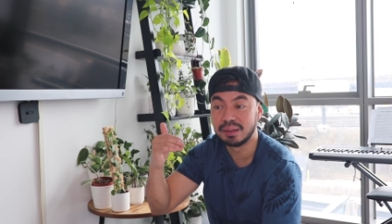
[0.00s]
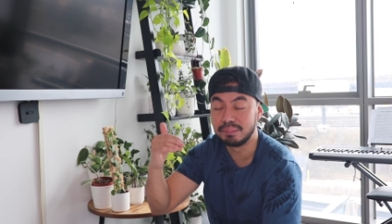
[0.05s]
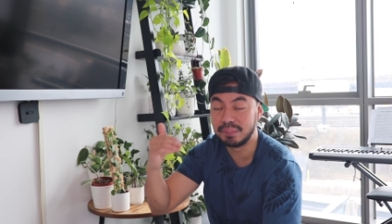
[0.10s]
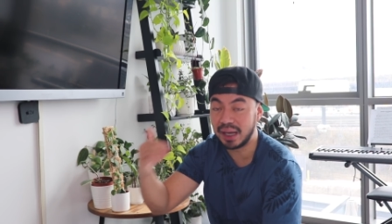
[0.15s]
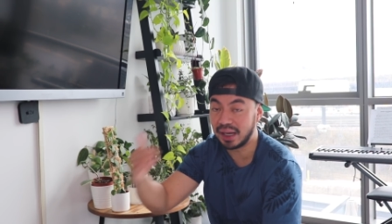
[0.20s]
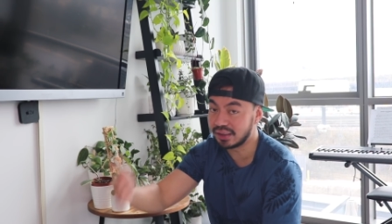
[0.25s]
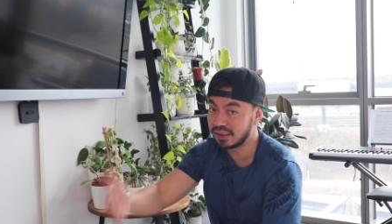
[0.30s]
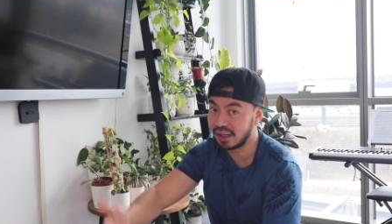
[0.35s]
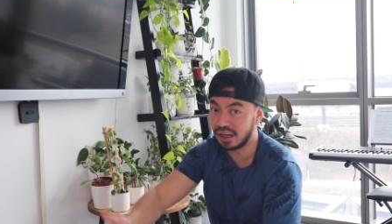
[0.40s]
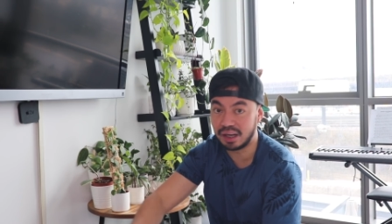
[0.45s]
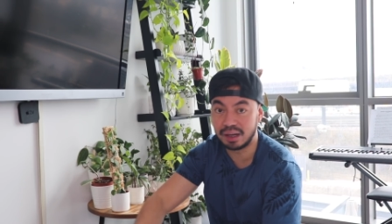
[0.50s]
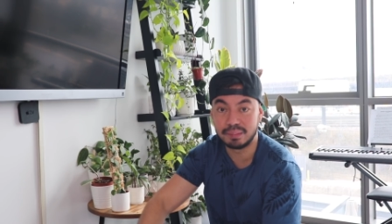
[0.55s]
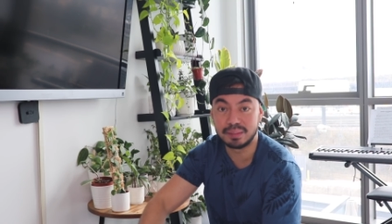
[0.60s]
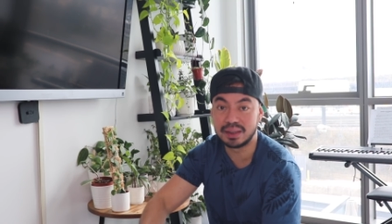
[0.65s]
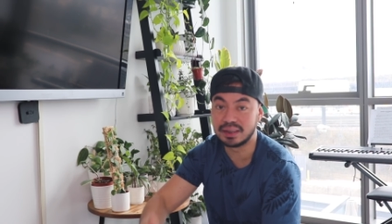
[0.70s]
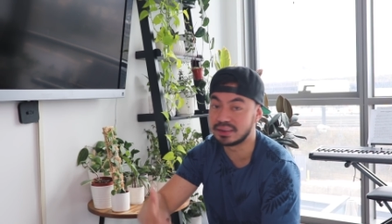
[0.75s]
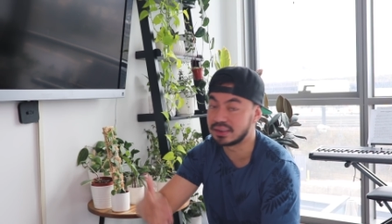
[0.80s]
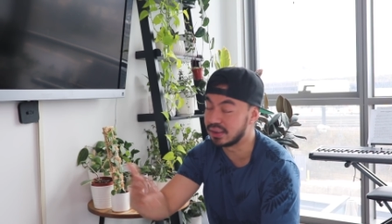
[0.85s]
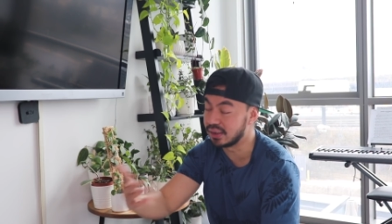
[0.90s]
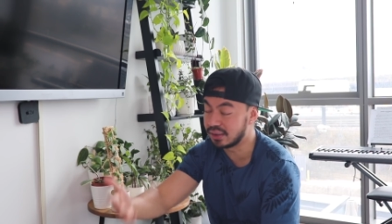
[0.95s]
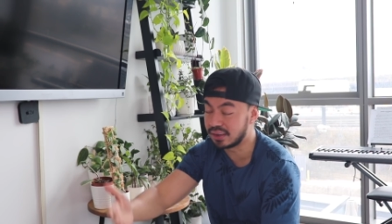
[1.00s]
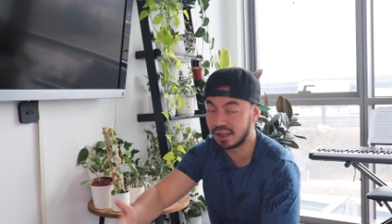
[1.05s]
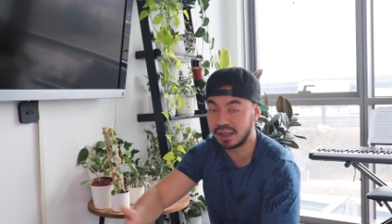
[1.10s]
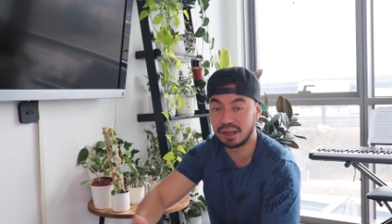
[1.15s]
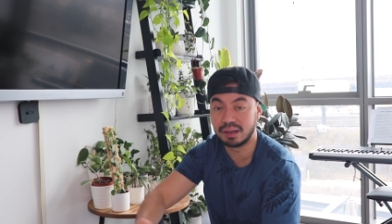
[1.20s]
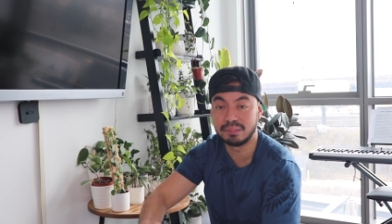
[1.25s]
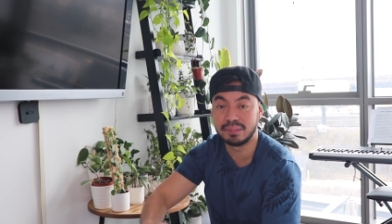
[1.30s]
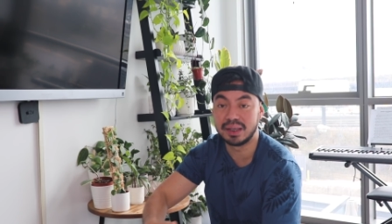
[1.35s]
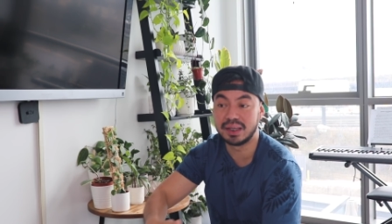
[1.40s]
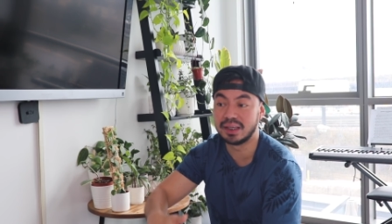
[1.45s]
bad comments, good
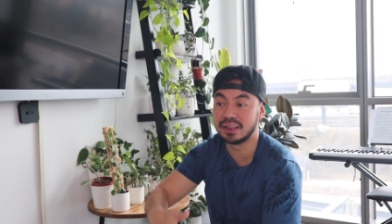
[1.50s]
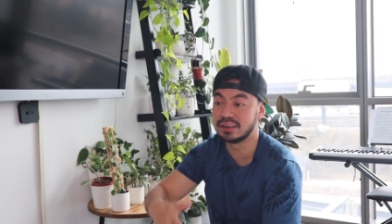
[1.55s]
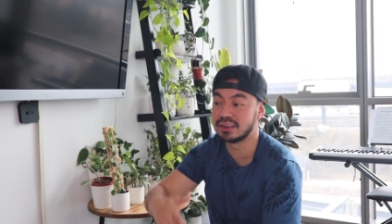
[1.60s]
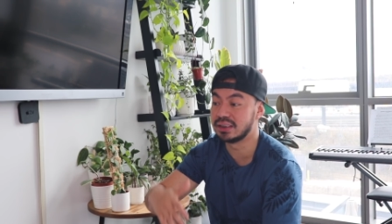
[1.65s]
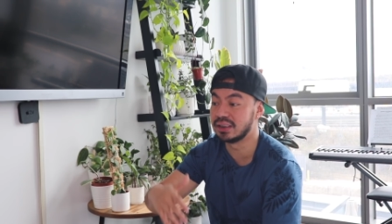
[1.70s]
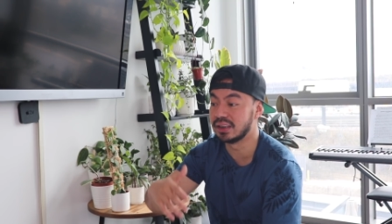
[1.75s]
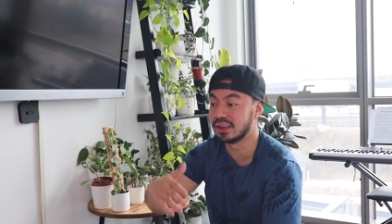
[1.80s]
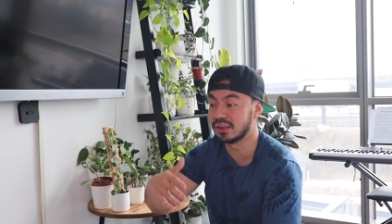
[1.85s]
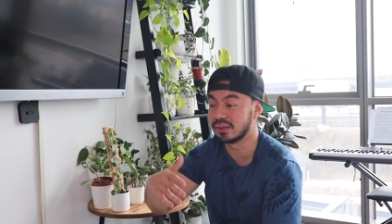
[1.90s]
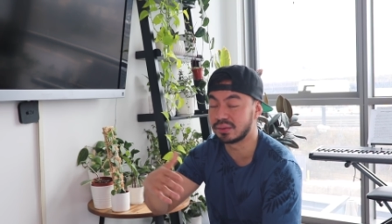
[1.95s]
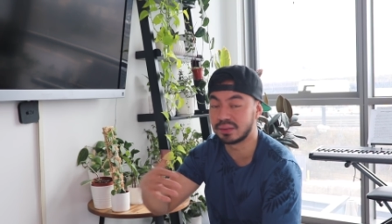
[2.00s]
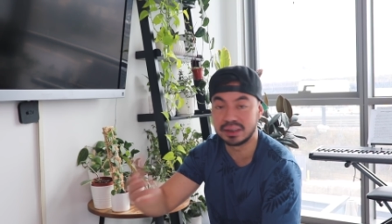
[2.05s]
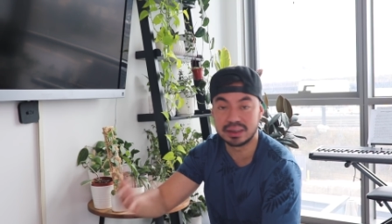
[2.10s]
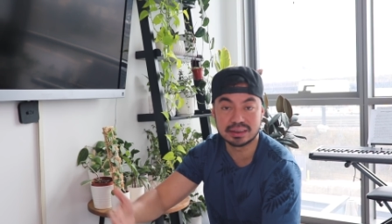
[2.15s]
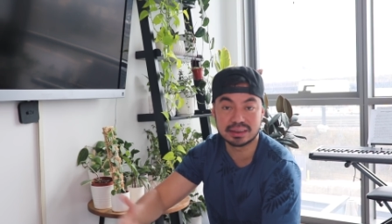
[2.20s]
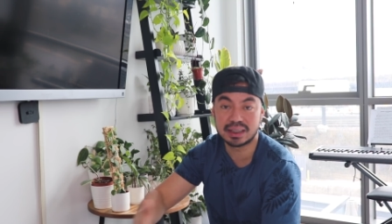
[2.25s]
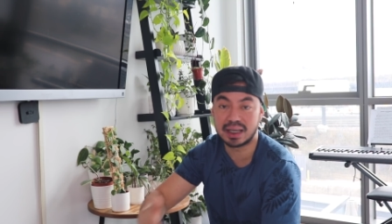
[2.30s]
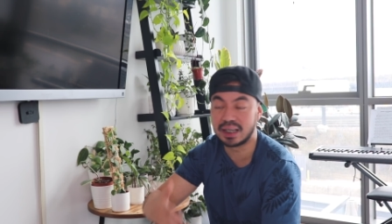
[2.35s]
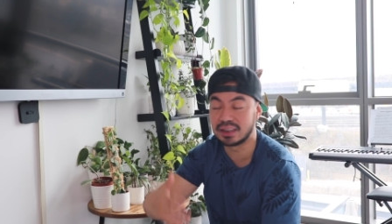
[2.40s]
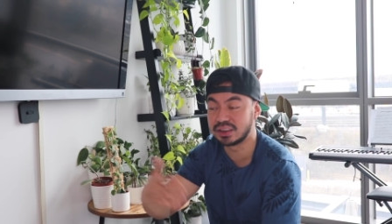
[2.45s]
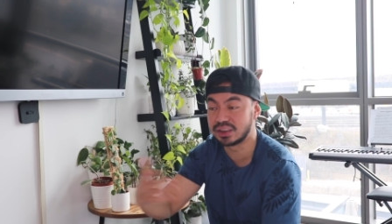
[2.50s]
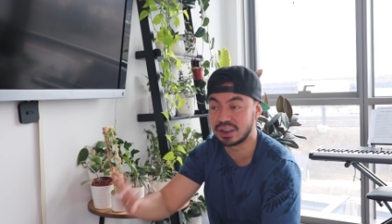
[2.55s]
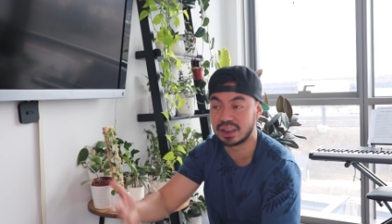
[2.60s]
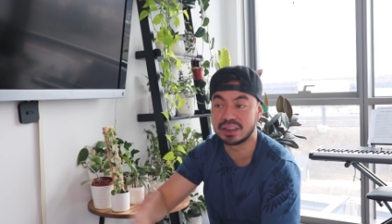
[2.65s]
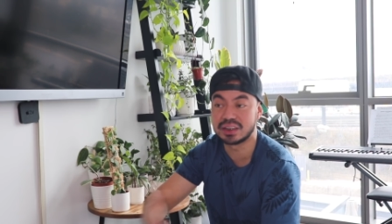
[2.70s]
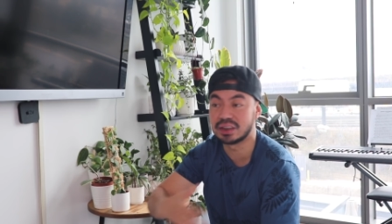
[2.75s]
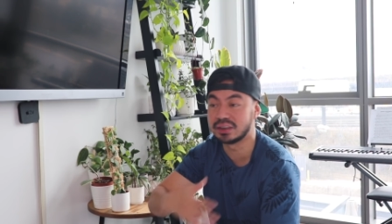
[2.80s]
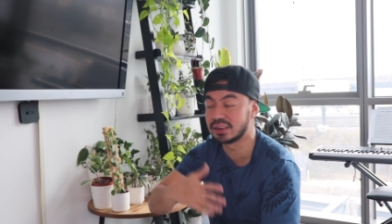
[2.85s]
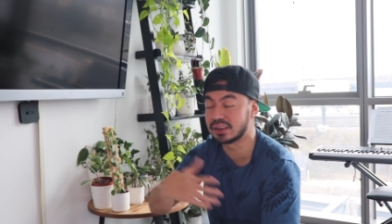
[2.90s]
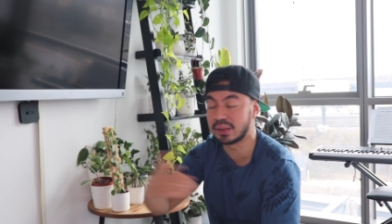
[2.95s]
comments, you know, criticize,
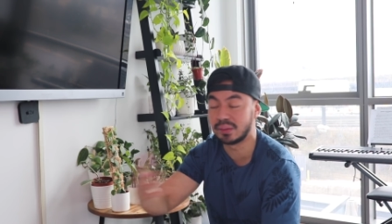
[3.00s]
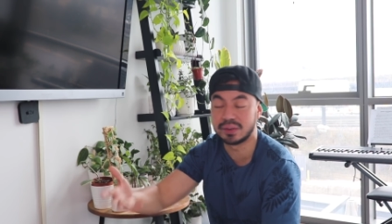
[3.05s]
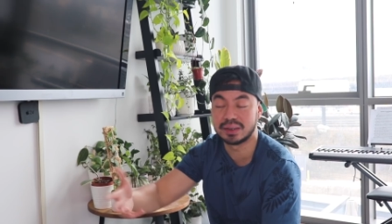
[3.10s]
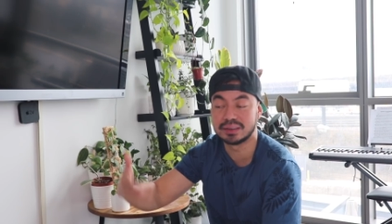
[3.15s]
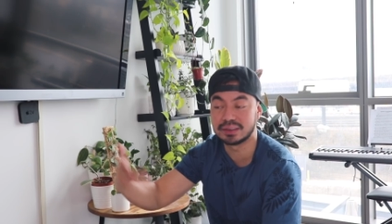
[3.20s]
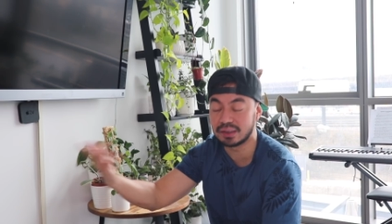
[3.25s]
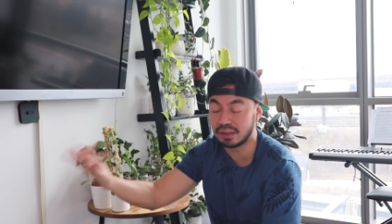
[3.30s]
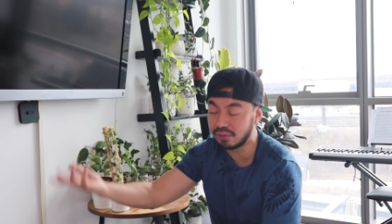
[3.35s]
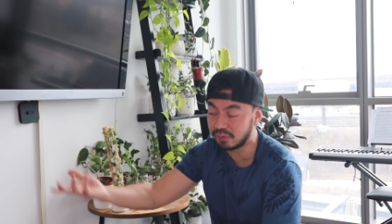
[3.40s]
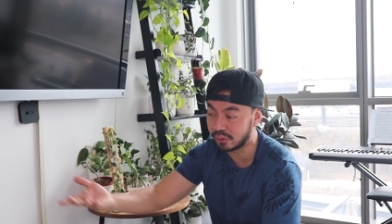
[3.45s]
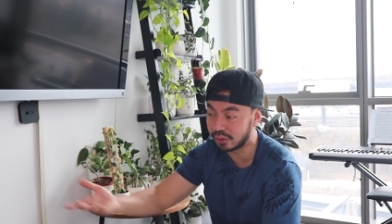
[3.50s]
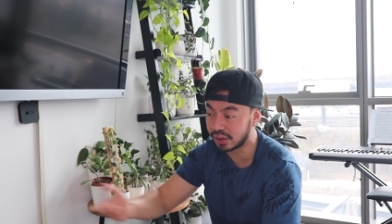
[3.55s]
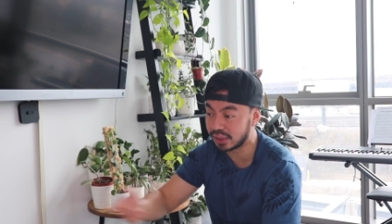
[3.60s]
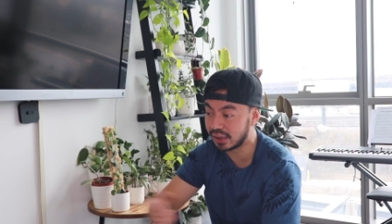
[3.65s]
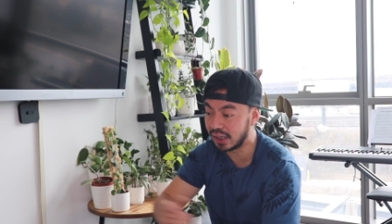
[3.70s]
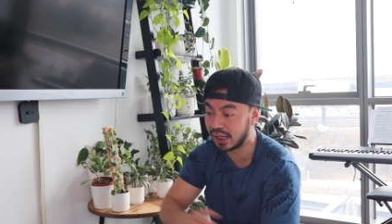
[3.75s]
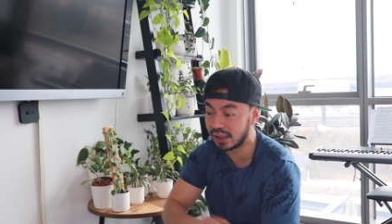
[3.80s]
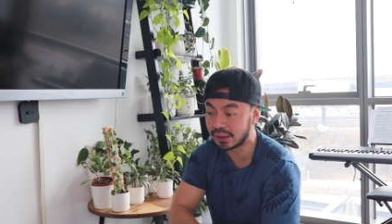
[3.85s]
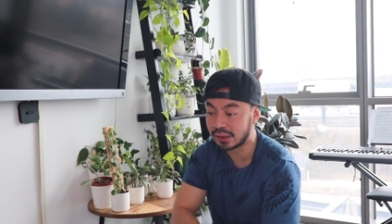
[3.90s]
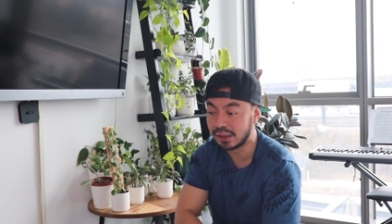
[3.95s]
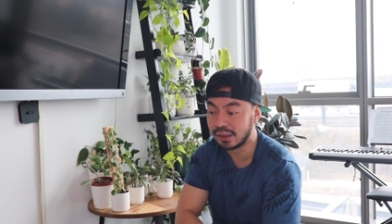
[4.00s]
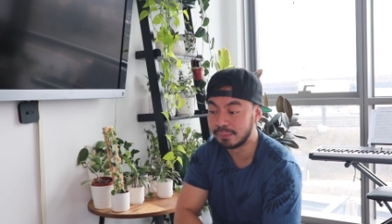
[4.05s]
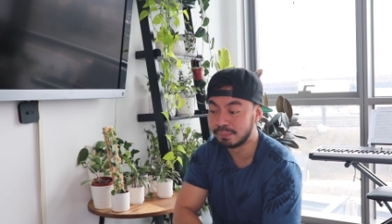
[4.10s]
judge, and so on and so forth that